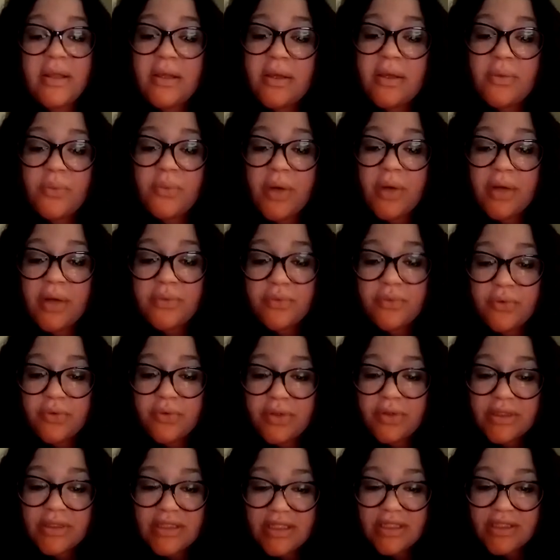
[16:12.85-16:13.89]
get one
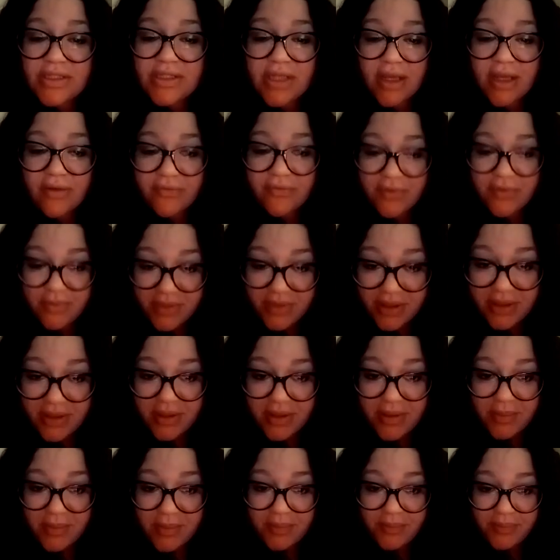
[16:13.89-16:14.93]
royalty check from
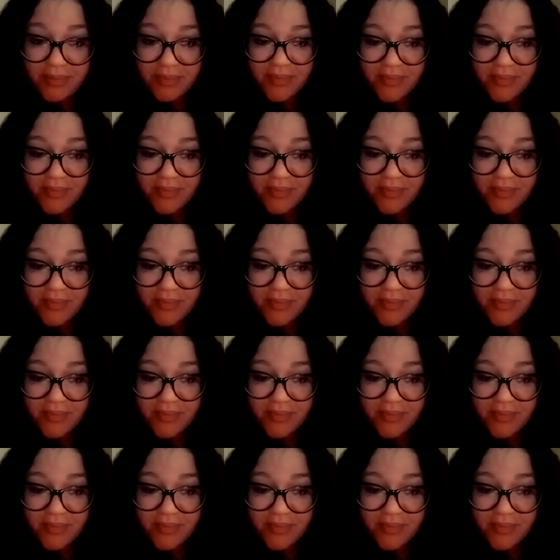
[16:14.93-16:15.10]
them.